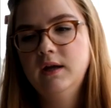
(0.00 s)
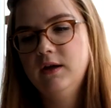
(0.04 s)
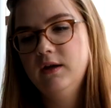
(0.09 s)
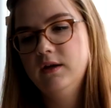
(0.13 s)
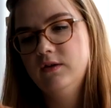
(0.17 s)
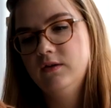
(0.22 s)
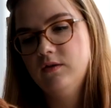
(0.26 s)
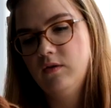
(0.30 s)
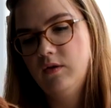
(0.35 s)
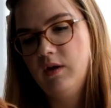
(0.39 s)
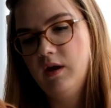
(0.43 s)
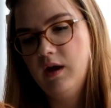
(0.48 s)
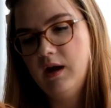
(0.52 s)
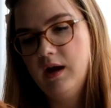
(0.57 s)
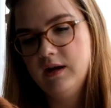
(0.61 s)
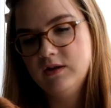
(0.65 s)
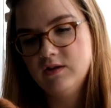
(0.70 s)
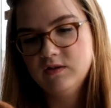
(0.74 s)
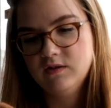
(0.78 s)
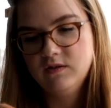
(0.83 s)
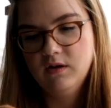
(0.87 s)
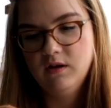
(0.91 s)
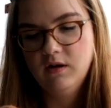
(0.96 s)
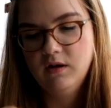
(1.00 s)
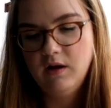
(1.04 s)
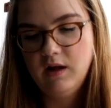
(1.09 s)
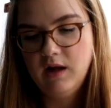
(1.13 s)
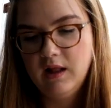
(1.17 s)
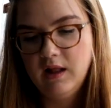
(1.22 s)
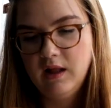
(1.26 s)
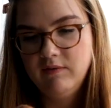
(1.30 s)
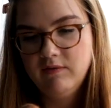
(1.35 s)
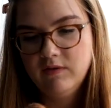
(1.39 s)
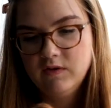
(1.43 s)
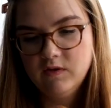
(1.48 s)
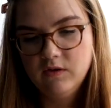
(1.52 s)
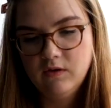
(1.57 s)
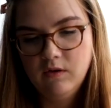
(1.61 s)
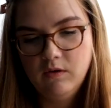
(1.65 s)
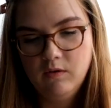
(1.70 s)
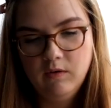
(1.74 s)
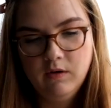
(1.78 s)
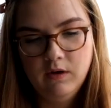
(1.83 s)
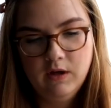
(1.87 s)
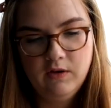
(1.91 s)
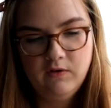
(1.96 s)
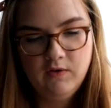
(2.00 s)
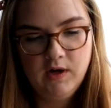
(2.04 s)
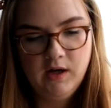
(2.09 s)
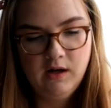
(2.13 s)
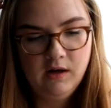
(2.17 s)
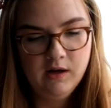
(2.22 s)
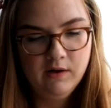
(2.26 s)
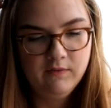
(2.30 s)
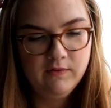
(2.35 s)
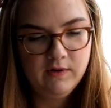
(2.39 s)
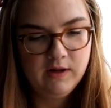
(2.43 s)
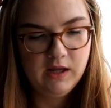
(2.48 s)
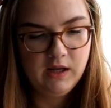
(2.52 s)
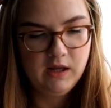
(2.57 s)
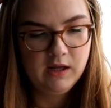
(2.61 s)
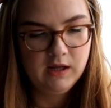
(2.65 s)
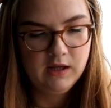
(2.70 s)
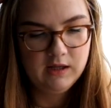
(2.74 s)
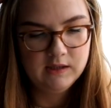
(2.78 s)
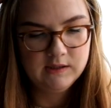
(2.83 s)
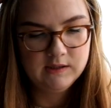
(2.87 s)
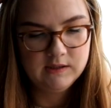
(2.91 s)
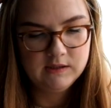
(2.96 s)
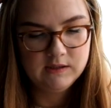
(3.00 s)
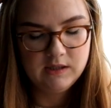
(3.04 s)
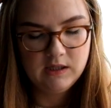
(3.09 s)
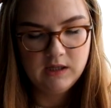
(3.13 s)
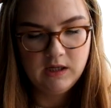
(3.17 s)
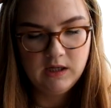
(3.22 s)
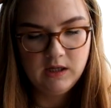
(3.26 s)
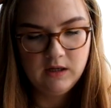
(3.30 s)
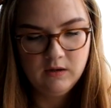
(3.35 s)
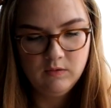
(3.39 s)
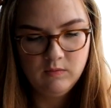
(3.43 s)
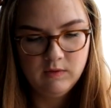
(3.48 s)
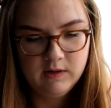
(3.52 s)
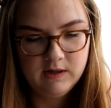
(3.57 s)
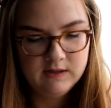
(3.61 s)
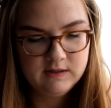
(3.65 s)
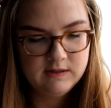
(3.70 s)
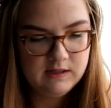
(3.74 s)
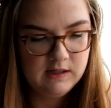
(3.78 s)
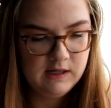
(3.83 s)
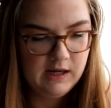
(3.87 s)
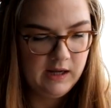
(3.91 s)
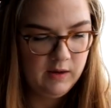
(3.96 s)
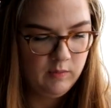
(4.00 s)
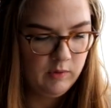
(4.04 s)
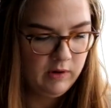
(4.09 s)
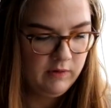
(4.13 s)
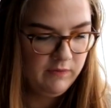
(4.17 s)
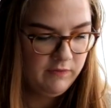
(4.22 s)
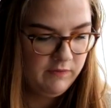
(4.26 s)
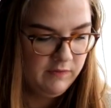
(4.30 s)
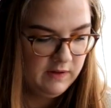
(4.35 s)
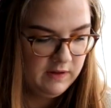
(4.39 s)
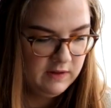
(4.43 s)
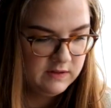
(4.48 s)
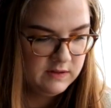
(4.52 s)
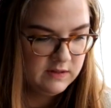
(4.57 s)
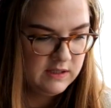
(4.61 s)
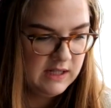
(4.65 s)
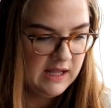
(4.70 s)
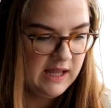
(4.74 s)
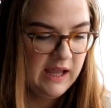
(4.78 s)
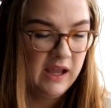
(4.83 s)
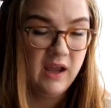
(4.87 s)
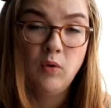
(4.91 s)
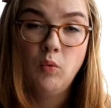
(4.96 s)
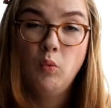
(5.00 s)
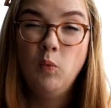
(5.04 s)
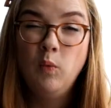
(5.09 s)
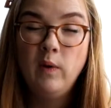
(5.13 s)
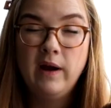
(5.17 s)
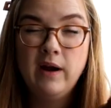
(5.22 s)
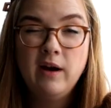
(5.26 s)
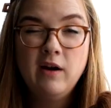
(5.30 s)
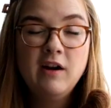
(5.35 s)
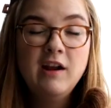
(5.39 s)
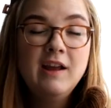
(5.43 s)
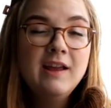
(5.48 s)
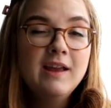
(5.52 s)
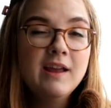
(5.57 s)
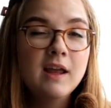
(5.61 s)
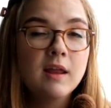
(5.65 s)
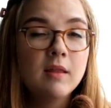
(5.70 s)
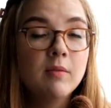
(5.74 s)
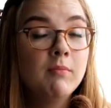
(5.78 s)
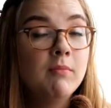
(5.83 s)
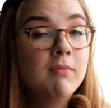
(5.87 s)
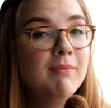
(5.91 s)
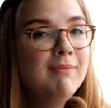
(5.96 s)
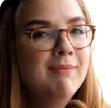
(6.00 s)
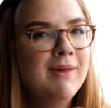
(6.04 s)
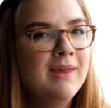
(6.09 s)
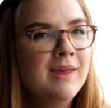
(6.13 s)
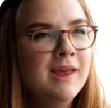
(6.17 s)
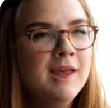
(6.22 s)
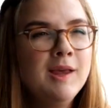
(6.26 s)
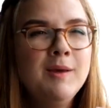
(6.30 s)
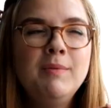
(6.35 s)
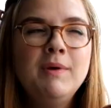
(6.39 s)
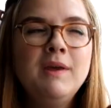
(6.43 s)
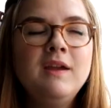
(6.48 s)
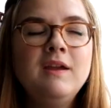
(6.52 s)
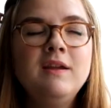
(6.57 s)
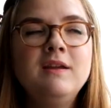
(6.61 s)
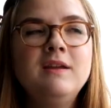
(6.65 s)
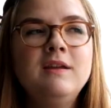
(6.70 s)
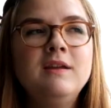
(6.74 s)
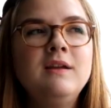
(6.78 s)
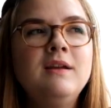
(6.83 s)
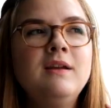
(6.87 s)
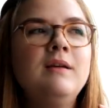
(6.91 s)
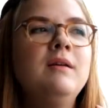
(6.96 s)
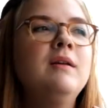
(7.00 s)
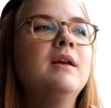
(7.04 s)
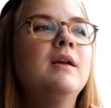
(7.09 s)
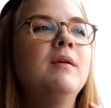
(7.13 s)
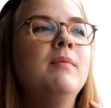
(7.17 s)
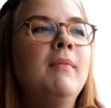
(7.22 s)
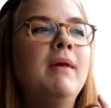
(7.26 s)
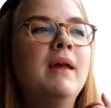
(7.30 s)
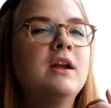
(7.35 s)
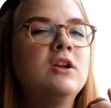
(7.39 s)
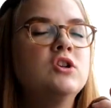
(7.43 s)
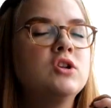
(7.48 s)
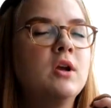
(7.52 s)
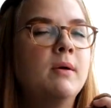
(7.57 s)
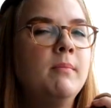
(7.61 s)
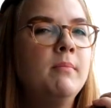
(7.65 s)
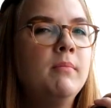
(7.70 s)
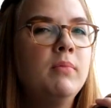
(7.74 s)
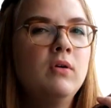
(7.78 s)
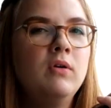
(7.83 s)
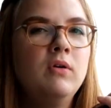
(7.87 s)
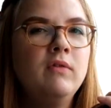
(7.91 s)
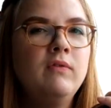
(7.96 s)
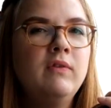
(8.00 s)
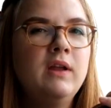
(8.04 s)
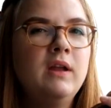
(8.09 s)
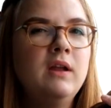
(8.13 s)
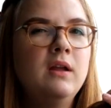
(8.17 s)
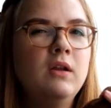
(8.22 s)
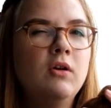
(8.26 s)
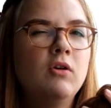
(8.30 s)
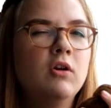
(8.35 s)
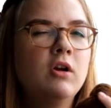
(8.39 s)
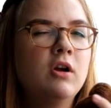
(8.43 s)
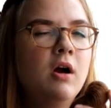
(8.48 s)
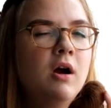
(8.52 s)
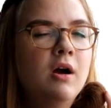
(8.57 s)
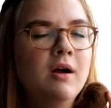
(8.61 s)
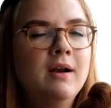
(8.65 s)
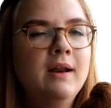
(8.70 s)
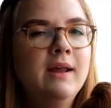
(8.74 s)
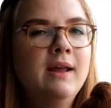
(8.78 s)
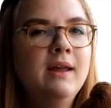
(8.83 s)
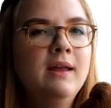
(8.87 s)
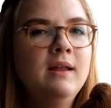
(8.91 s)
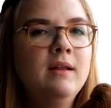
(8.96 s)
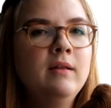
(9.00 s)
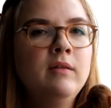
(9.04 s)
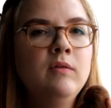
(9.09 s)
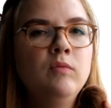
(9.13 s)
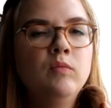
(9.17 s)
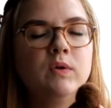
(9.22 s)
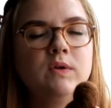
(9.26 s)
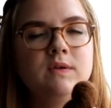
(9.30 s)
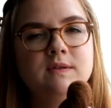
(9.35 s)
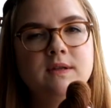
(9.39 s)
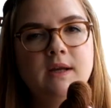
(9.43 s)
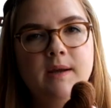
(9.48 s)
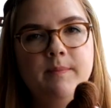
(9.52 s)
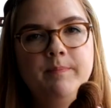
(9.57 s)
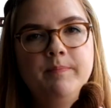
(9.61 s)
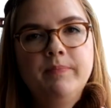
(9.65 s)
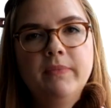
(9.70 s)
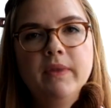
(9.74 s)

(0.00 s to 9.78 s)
So yeah, I just thought I'll give this a go. It's really lovely and see what it's like, what it feels like wearing. Maybe can make a jumper of it or a cardigan, we'll see.